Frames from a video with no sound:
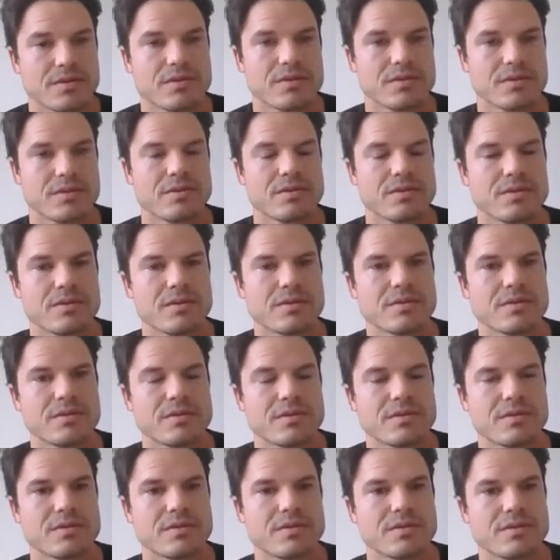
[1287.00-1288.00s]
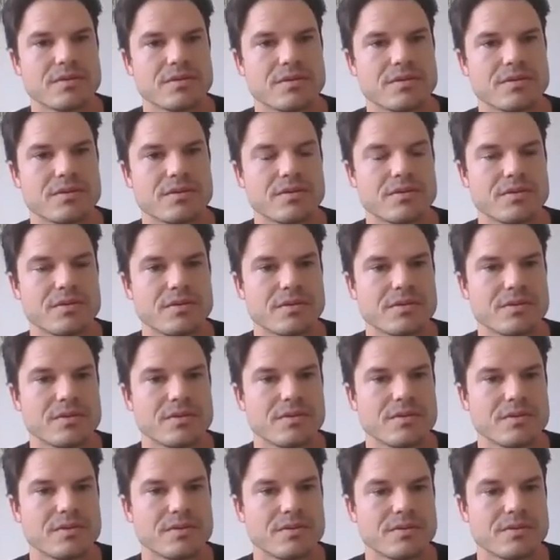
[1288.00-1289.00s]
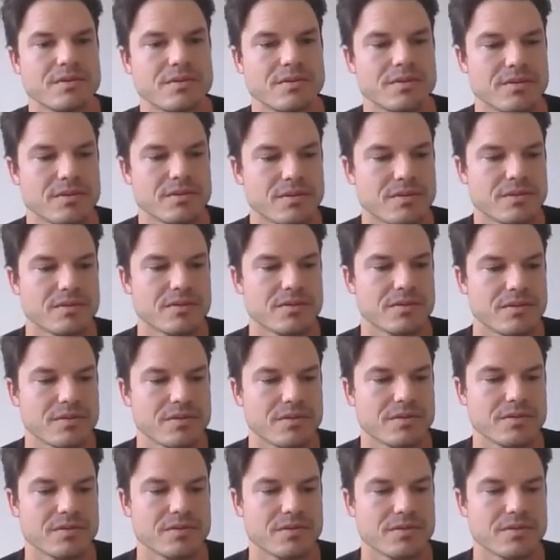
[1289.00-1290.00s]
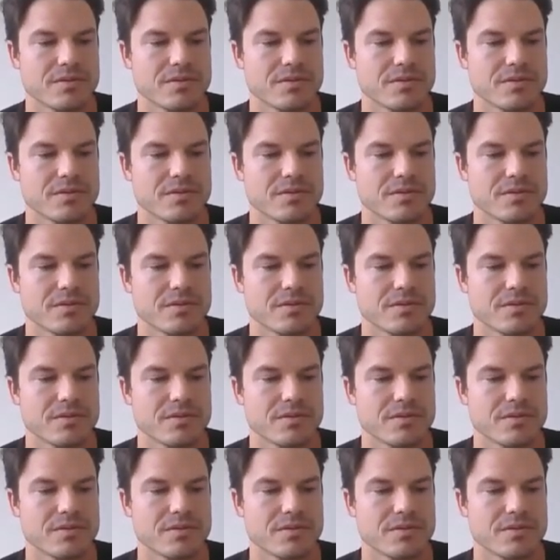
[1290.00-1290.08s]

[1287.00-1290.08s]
(not speaking)